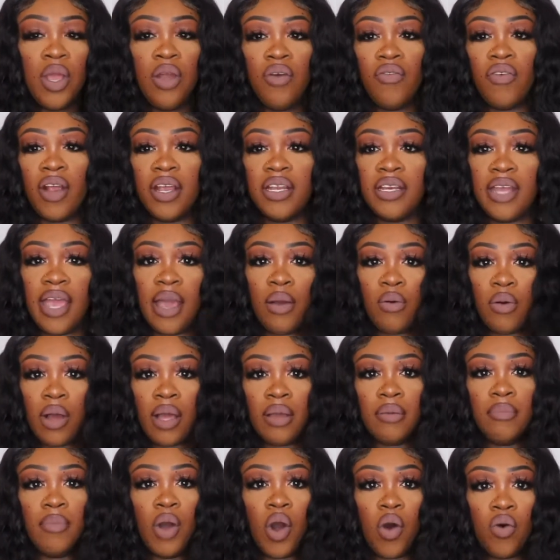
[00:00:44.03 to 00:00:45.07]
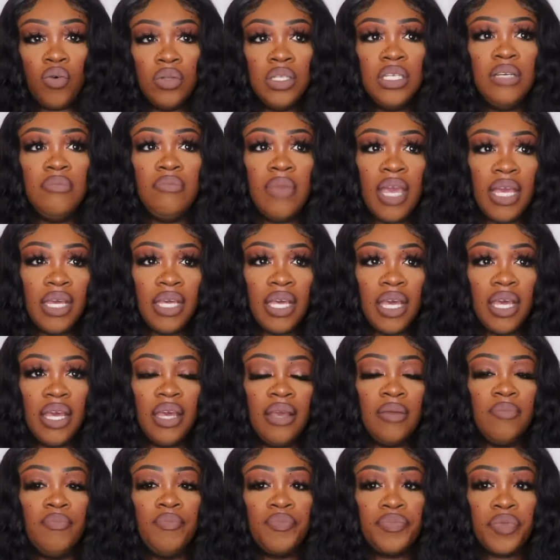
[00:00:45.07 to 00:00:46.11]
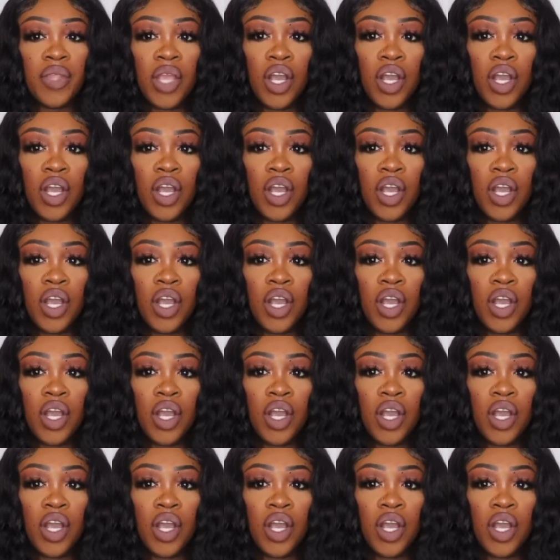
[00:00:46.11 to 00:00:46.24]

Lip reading: Right now I'm only making